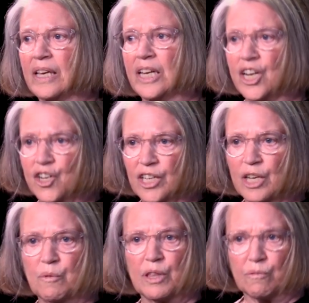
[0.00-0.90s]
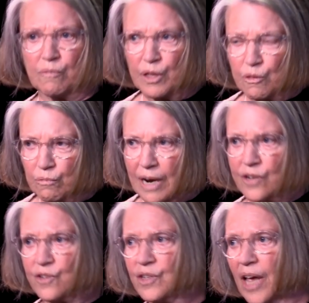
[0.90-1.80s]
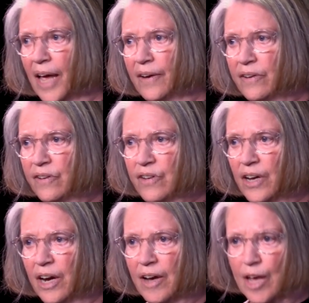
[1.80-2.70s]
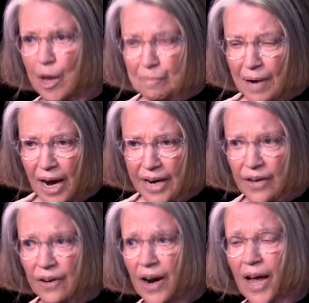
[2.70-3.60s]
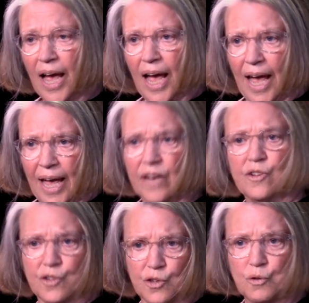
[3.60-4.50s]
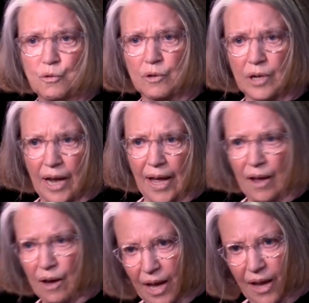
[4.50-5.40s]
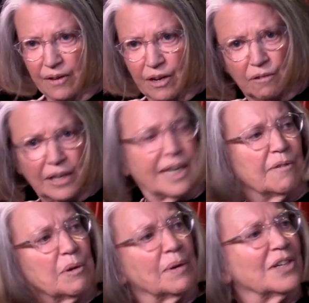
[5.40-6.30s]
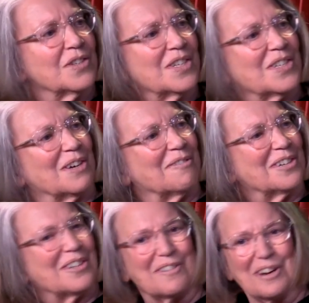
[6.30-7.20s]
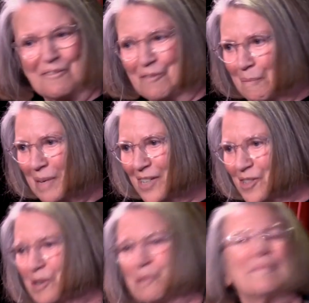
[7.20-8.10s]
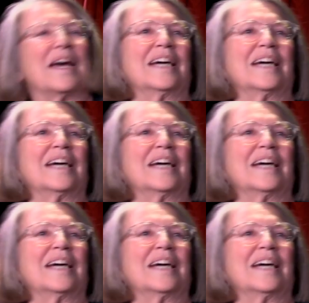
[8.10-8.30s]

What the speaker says: initially with race and empire, and soon, you know, like everyone else, discovered feminism